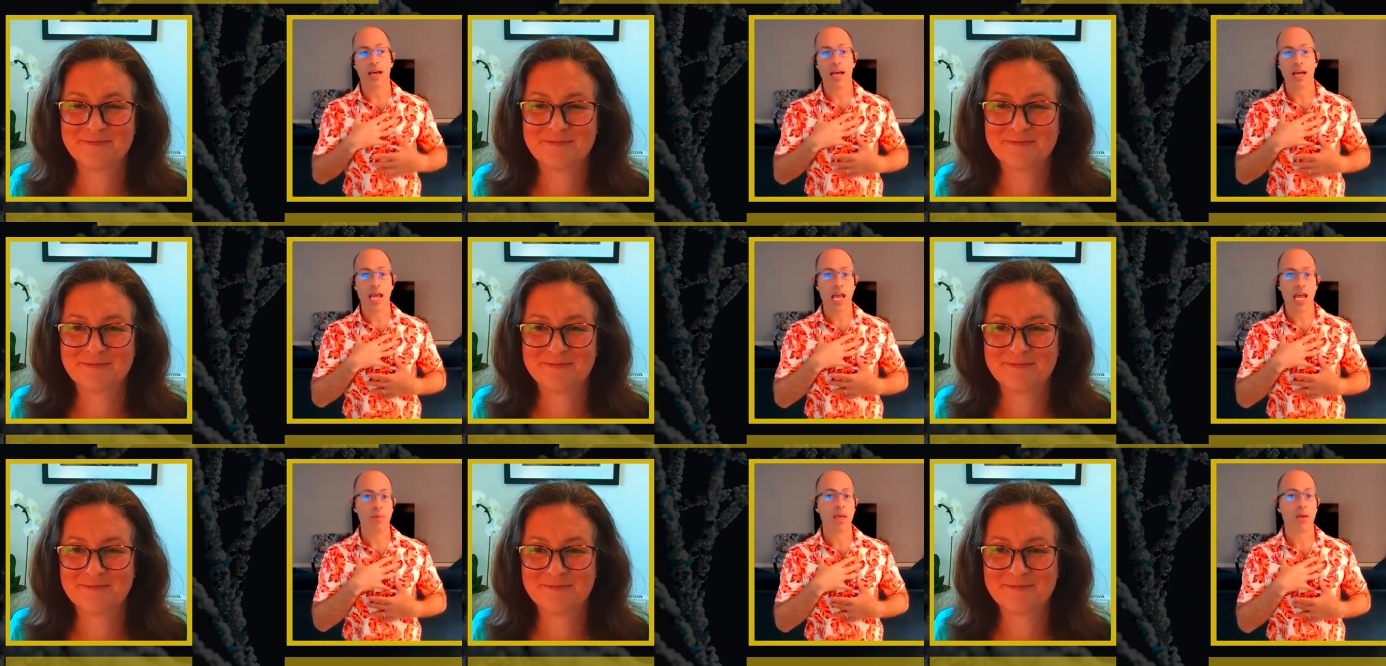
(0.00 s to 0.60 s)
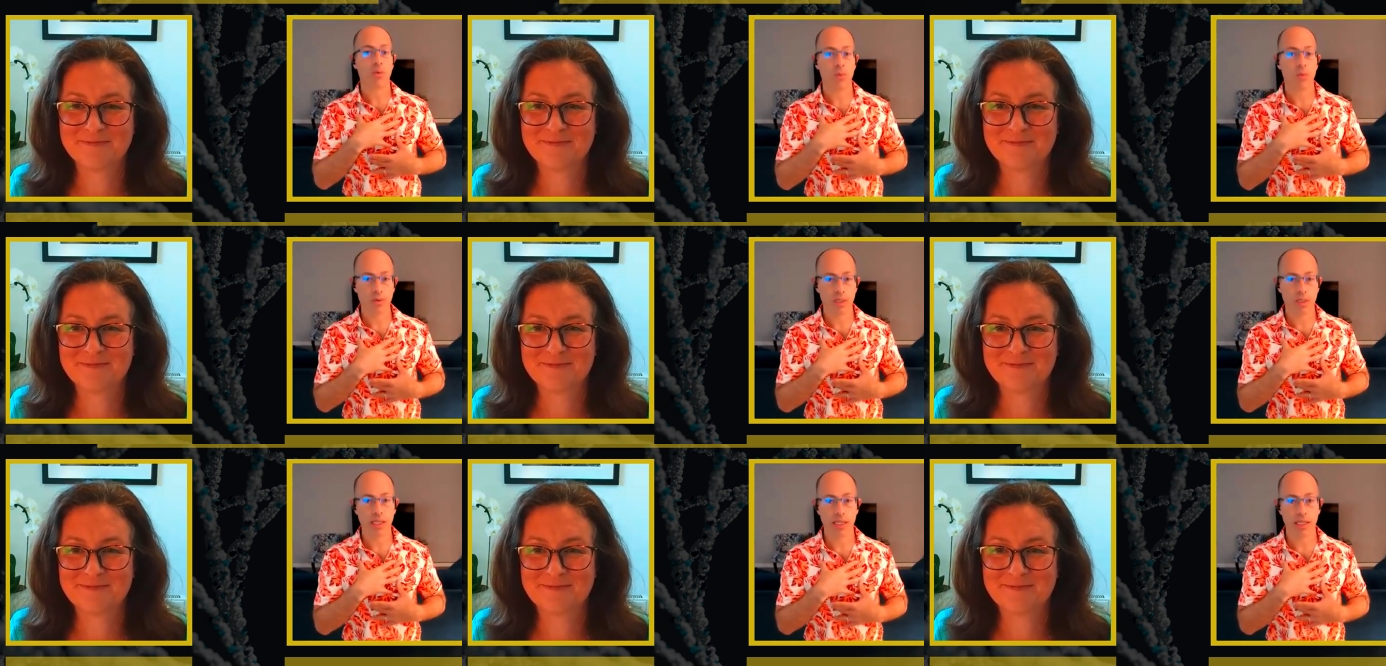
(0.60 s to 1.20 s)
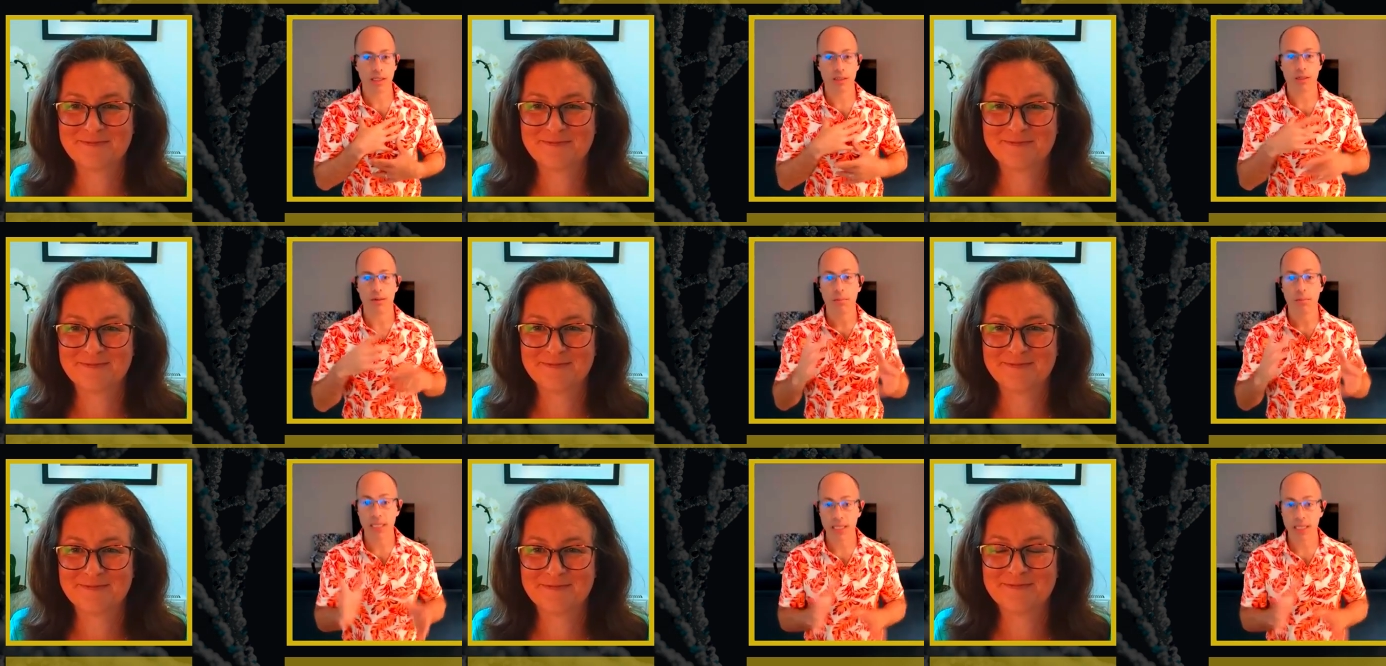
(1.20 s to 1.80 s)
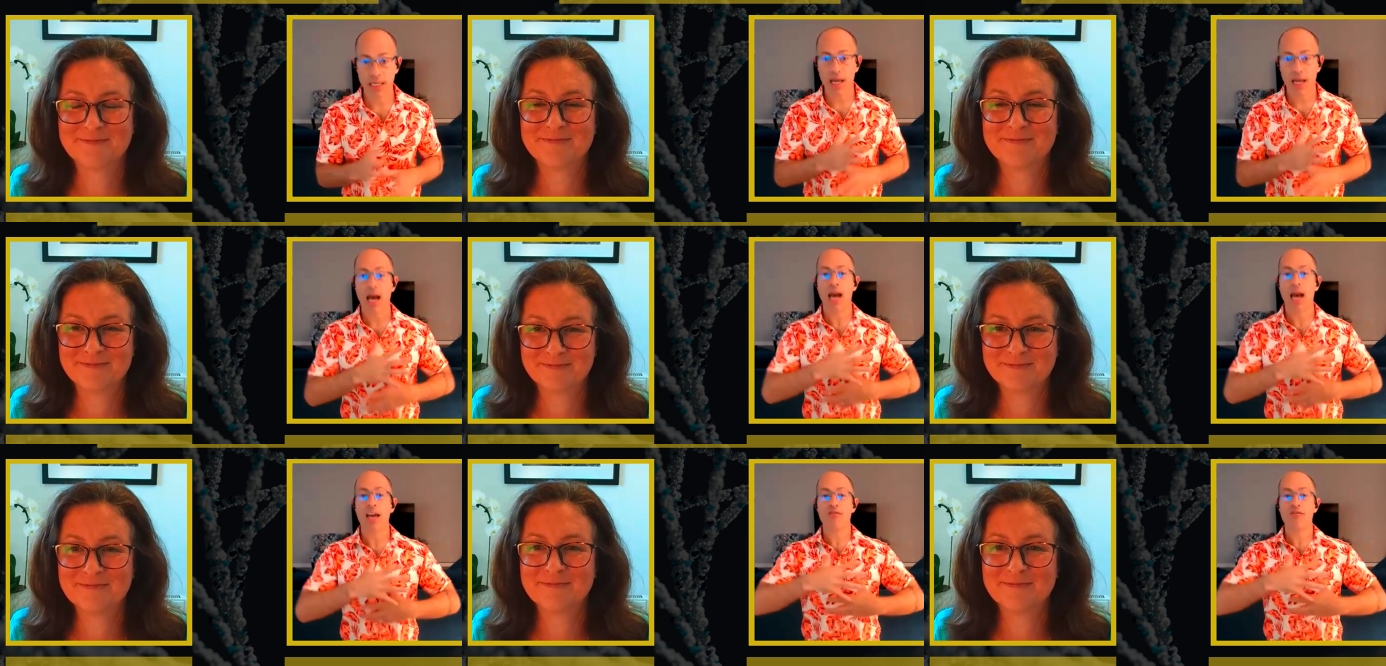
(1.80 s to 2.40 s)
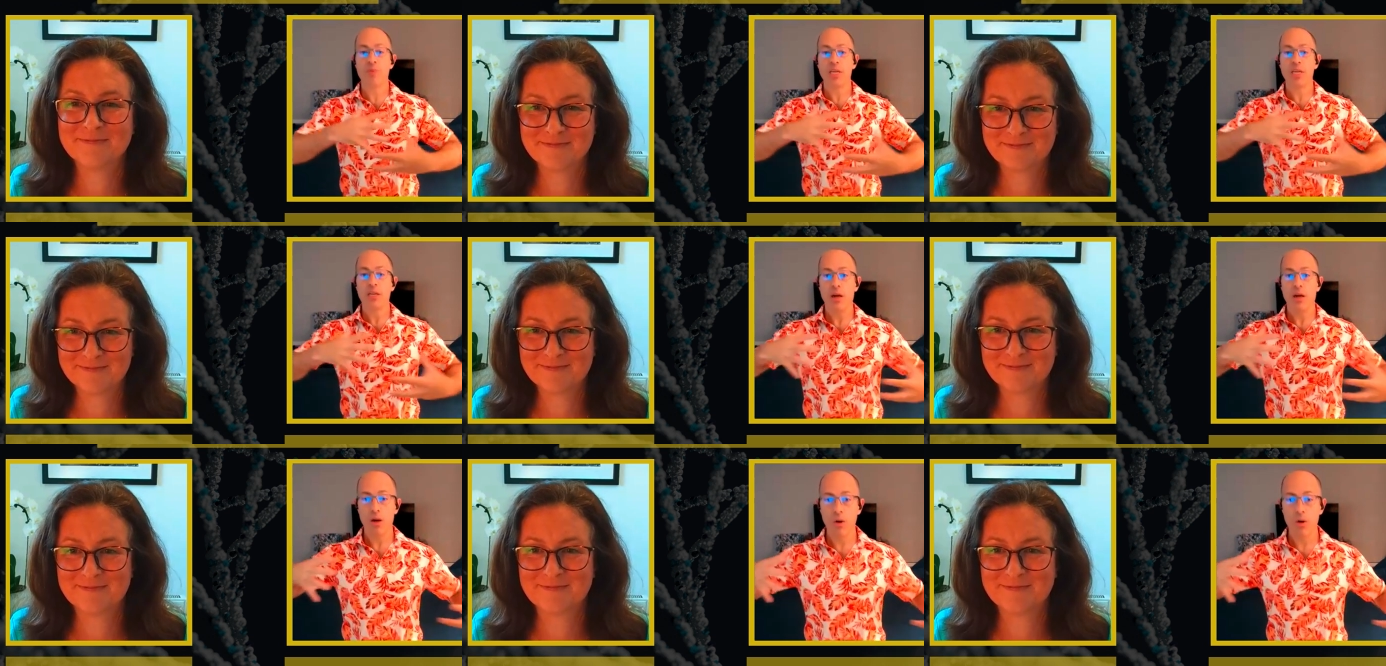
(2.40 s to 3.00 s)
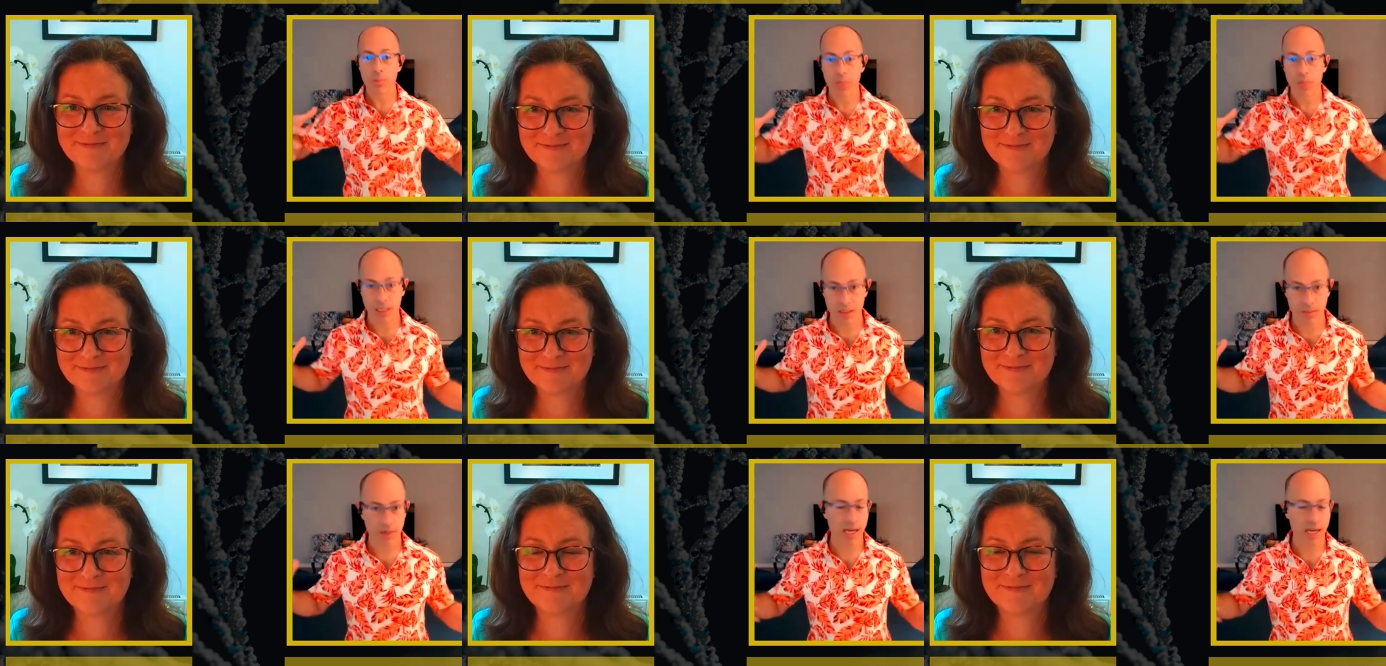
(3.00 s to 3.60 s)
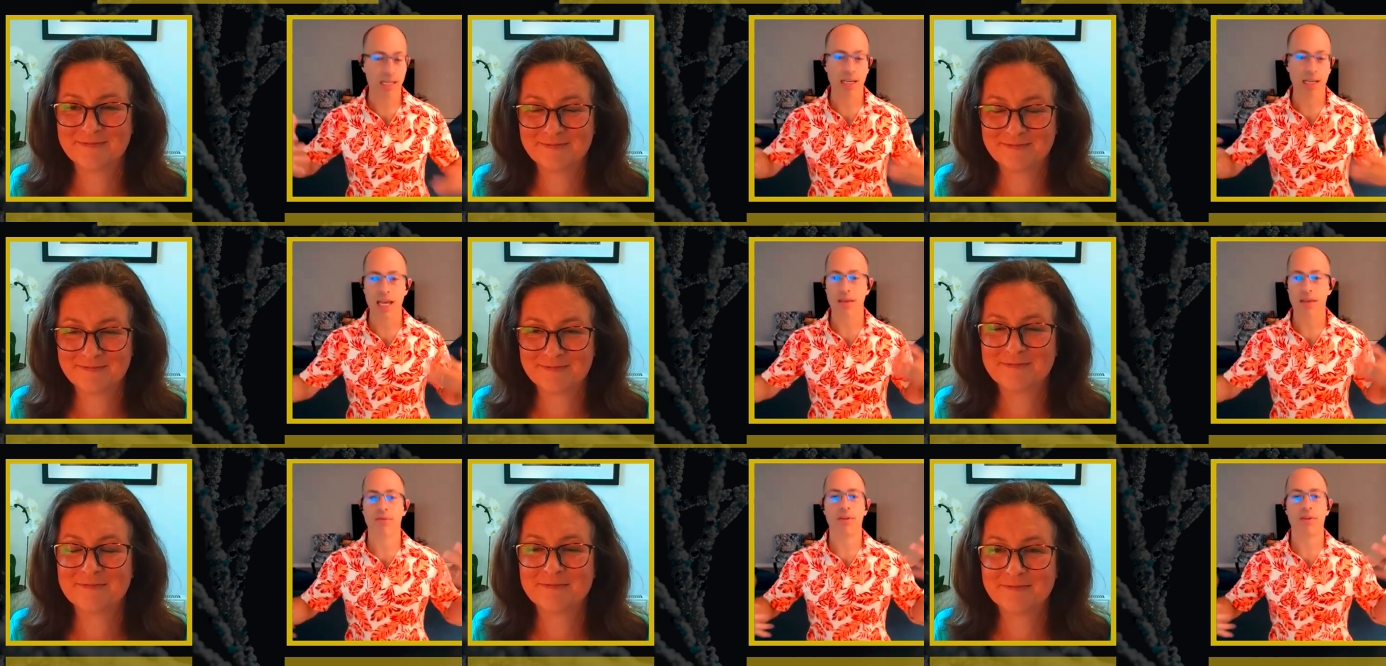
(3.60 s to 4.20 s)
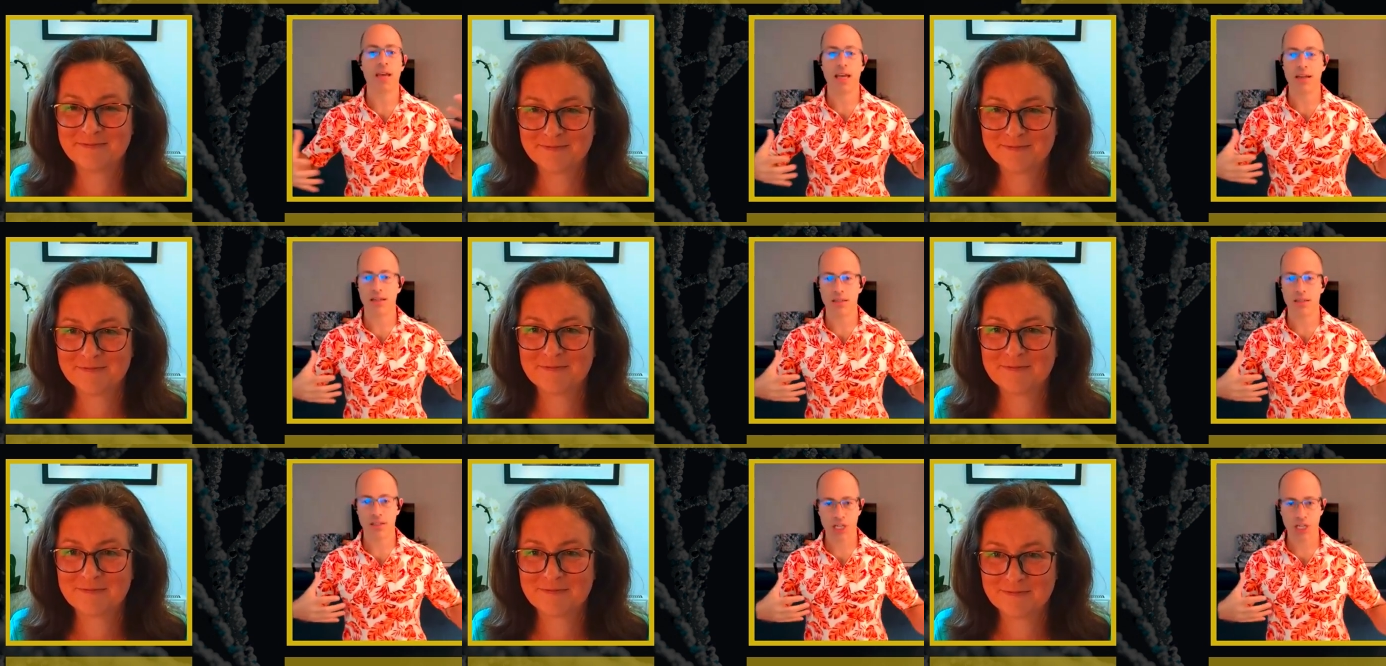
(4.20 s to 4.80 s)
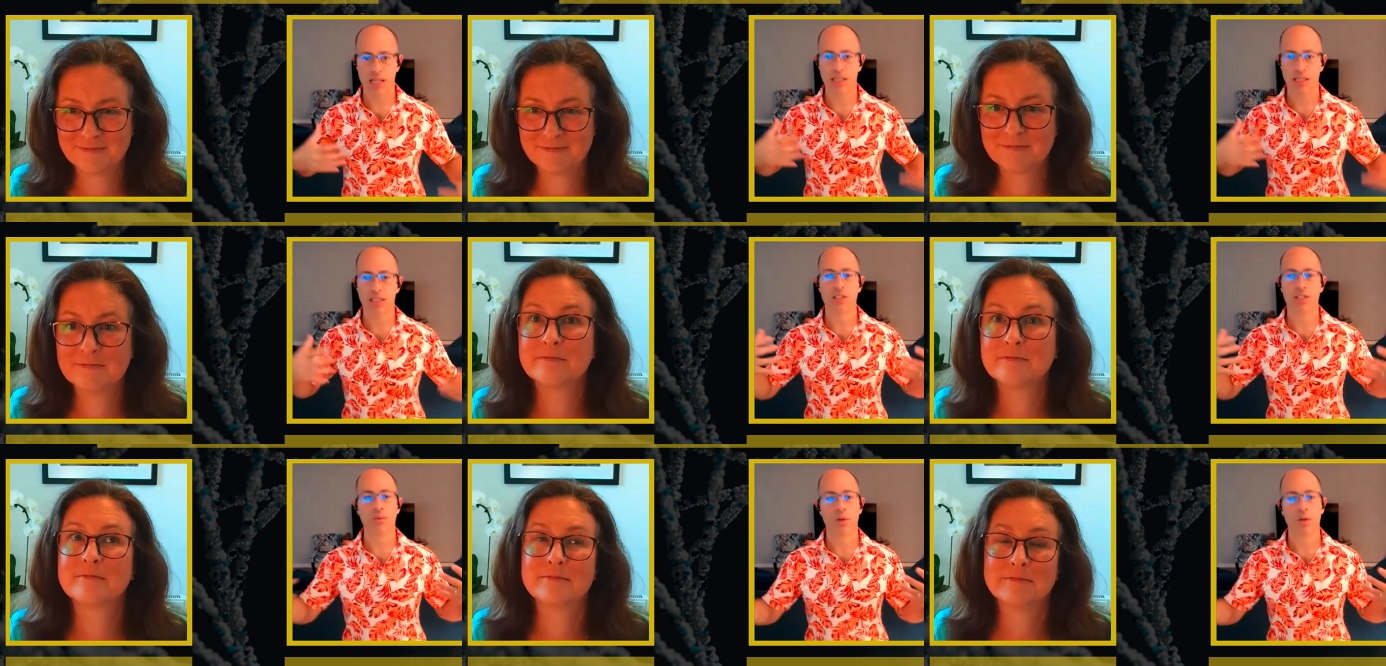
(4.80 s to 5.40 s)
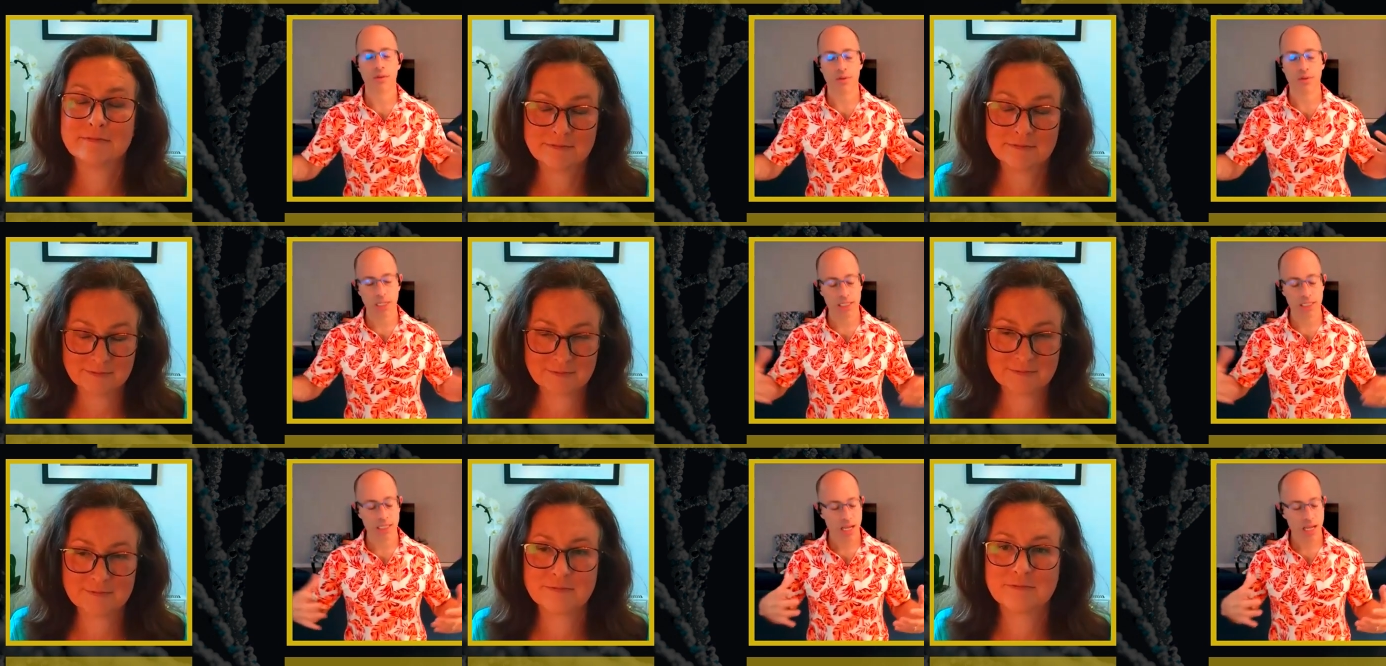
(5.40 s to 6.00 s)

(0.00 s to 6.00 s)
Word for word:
Speaker 1: I am a wounded healer, meaning I've been opened by life and challenge and wonderfulness.